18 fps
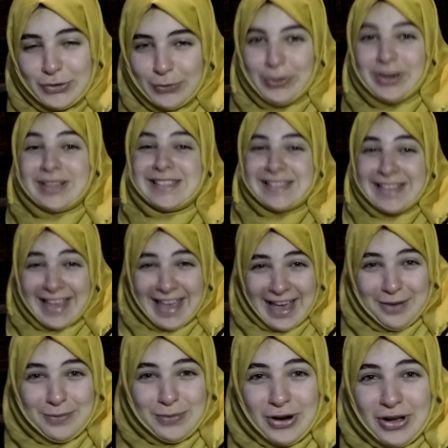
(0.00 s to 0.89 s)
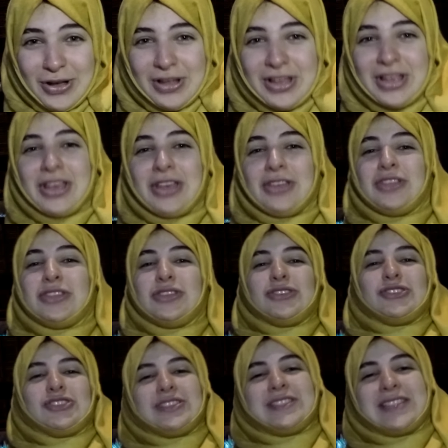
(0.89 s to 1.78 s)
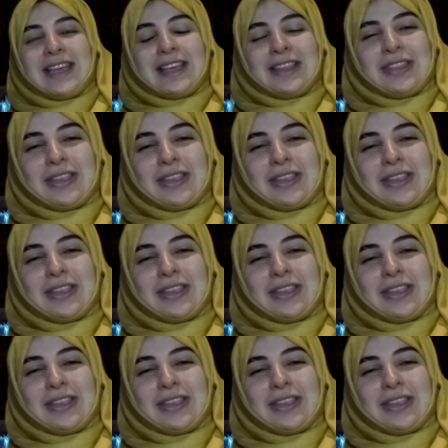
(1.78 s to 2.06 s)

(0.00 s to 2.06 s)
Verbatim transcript: towards the camera, then you should take